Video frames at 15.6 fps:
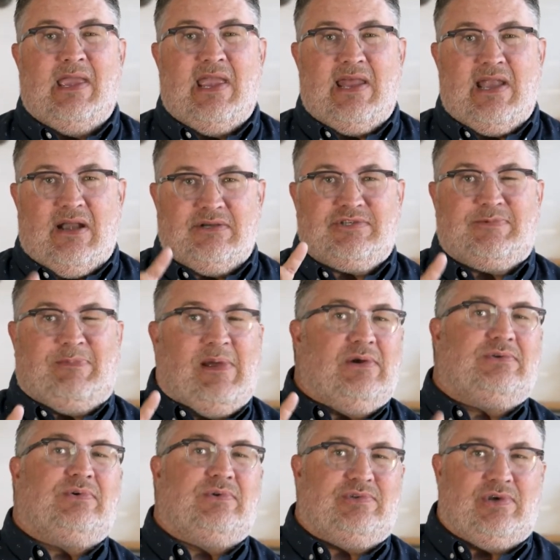in our
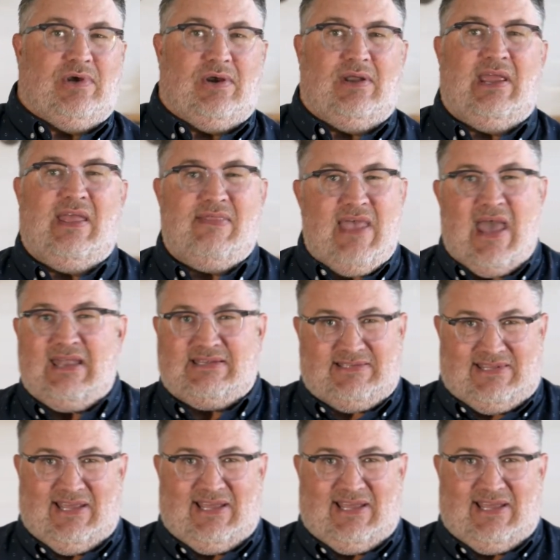spiritual journey, and that is